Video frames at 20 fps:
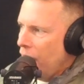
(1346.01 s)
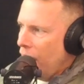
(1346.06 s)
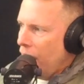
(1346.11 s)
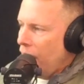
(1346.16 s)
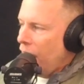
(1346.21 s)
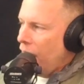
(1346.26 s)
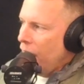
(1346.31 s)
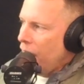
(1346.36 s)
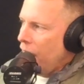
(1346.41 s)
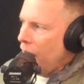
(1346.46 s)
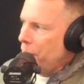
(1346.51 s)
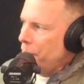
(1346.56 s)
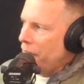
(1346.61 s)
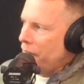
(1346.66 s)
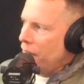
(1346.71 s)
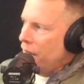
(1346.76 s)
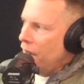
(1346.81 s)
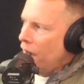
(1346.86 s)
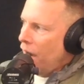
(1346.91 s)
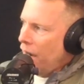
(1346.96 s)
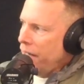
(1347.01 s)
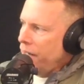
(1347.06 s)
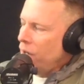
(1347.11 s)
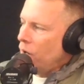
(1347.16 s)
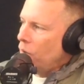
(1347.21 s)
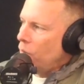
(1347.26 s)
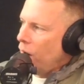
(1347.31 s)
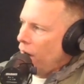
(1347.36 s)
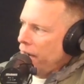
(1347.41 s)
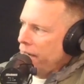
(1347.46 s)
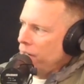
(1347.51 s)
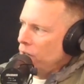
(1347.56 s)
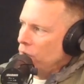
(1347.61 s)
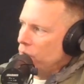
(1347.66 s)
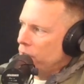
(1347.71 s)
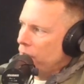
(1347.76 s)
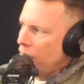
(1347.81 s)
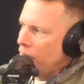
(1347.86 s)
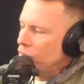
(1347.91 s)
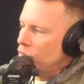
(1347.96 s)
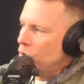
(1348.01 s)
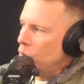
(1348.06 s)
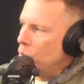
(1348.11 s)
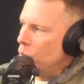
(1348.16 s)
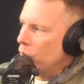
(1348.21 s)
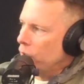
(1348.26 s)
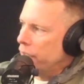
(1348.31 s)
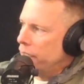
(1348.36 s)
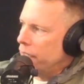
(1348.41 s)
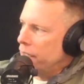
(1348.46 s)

I know guys who work